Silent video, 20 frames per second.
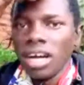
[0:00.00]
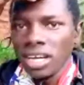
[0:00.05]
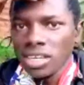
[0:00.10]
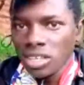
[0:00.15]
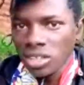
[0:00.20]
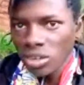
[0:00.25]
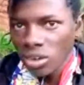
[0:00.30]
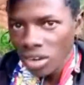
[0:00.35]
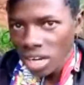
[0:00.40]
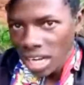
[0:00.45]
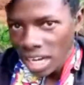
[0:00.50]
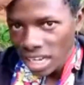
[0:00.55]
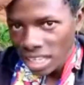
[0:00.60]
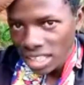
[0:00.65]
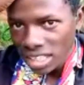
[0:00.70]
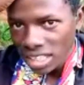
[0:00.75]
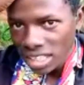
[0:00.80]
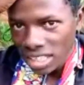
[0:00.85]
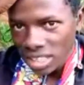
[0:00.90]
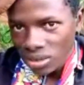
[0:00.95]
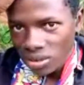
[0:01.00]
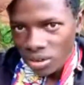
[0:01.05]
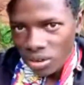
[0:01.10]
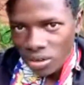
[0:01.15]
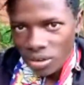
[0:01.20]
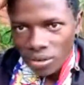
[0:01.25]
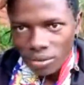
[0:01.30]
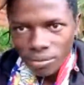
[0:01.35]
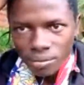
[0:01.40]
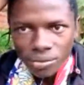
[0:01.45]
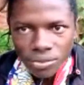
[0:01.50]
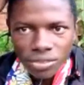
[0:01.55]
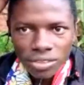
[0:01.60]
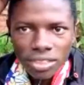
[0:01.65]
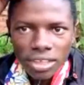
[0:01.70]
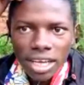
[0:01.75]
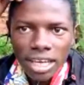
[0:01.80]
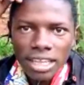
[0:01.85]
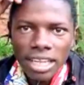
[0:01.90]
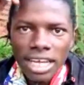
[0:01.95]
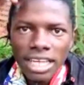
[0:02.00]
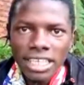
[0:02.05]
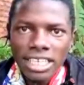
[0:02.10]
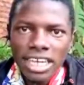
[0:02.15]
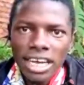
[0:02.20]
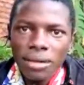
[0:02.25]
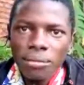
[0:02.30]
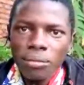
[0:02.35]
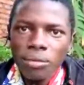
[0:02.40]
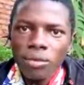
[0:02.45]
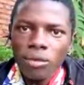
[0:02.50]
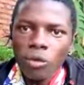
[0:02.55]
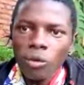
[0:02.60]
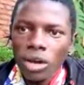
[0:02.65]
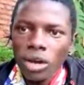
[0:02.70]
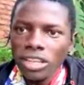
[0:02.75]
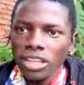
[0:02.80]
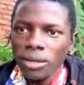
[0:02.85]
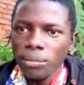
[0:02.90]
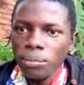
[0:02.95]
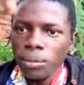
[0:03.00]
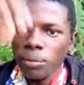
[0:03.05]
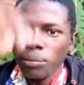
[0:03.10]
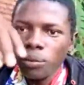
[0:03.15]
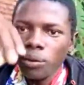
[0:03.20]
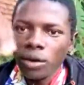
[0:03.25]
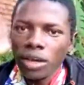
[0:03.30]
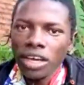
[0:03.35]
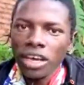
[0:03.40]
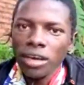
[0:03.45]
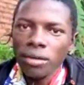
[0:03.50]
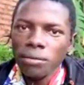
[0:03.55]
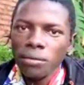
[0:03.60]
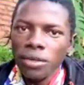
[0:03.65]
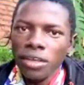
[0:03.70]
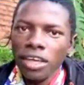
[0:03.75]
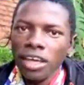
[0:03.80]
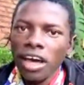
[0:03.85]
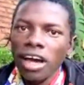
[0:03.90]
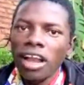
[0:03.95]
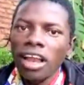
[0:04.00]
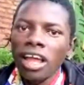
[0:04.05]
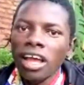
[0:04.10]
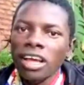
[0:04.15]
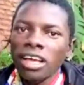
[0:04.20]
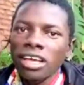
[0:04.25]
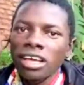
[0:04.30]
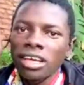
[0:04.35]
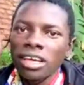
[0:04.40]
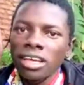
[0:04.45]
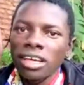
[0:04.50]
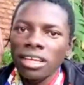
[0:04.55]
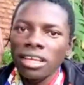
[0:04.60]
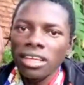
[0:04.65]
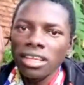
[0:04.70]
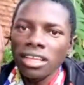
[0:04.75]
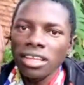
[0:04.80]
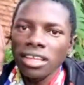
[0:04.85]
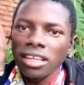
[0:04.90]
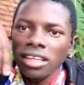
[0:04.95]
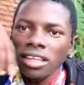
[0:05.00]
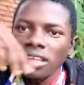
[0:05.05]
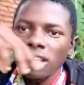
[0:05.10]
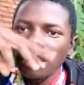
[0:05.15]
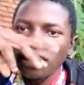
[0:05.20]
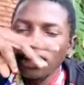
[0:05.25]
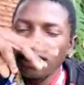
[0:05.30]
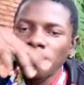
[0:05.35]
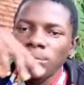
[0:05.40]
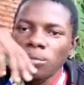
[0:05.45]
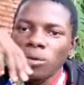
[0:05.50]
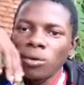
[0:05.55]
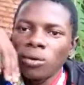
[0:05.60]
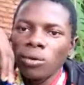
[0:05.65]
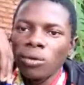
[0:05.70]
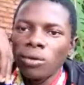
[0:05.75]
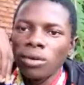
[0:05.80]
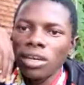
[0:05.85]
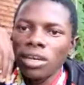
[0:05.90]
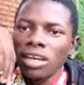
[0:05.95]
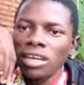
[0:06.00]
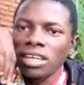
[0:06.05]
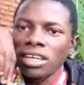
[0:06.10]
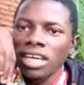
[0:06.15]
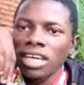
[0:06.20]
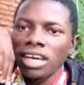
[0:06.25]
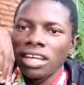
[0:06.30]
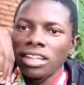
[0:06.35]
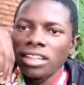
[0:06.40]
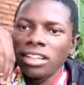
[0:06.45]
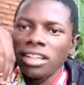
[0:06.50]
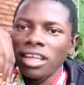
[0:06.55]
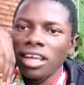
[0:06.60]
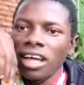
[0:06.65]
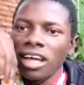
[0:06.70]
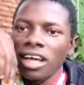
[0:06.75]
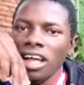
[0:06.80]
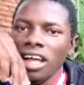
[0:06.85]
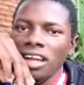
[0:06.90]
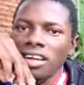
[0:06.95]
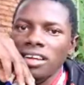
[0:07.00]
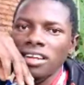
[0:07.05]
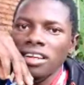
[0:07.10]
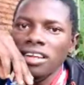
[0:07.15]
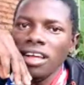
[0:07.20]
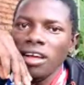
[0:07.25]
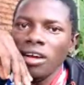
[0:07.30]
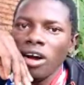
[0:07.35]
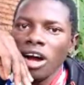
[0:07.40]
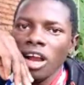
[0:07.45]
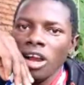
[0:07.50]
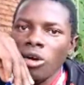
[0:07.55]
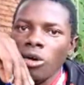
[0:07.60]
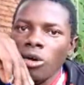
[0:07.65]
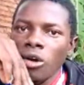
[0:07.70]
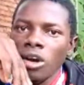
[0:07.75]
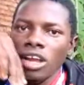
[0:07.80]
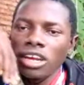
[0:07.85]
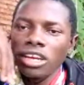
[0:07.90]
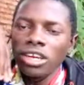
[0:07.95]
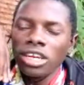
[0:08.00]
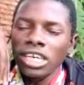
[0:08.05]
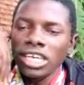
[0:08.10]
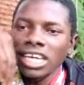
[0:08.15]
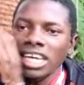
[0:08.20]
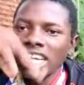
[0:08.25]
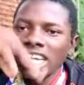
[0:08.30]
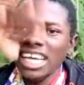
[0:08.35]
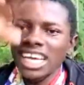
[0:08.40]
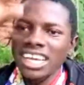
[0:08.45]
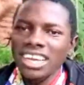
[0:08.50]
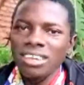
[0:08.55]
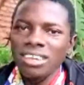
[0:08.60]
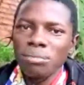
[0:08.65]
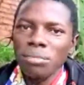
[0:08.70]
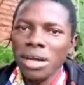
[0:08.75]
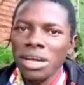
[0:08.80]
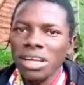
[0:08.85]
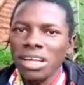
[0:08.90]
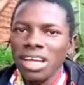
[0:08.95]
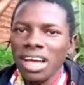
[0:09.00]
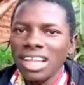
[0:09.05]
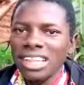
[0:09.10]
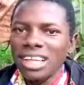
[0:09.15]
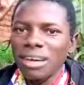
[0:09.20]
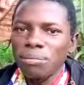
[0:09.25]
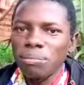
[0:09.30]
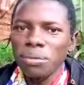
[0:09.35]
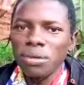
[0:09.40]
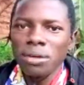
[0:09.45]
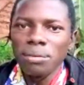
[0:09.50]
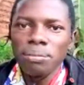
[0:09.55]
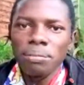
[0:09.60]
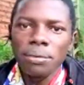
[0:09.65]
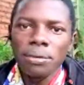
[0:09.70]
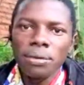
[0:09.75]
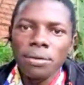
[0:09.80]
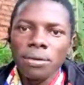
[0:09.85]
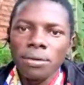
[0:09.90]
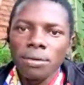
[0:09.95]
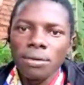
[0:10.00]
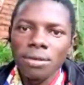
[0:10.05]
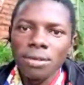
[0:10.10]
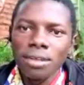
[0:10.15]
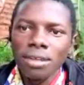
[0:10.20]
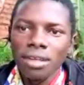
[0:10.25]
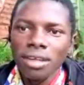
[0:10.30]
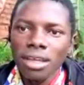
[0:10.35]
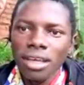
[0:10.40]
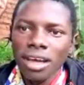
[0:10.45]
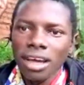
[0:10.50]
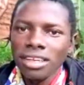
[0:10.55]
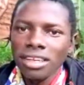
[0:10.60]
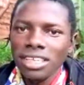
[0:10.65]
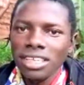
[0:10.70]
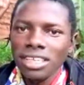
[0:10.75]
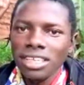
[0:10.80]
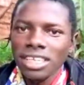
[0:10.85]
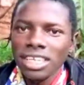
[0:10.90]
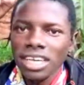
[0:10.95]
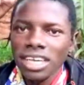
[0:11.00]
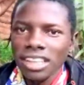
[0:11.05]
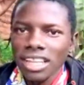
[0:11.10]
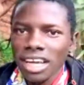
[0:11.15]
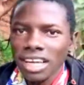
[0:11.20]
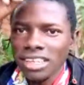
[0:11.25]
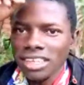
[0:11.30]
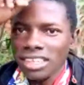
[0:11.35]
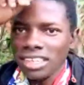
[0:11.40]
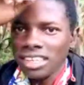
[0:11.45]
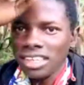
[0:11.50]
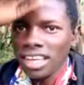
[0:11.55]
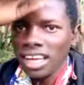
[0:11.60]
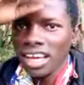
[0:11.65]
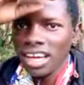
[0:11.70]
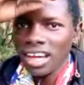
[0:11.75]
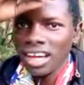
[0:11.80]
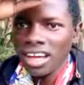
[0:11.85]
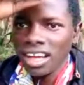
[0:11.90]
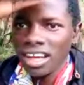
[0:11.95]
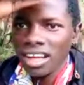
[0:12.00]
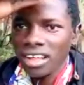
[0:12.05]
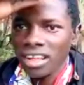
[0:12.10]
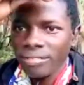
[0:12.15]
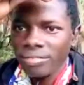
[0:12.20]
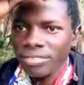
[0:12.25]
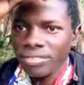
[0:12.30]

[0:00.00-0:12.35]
And so, guys, you know, that time when the people came here, like in Burundi, and get their land already taken by other people and saying that